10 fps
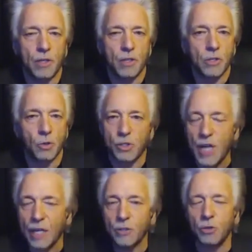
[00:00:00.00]
So it's
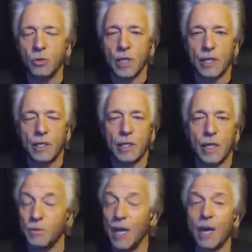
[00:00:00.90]
not too late. And
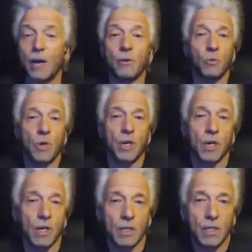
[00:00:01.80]
now that we
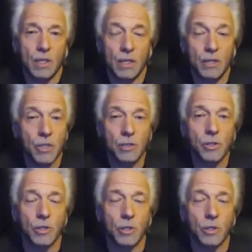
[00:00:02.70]
are essentially,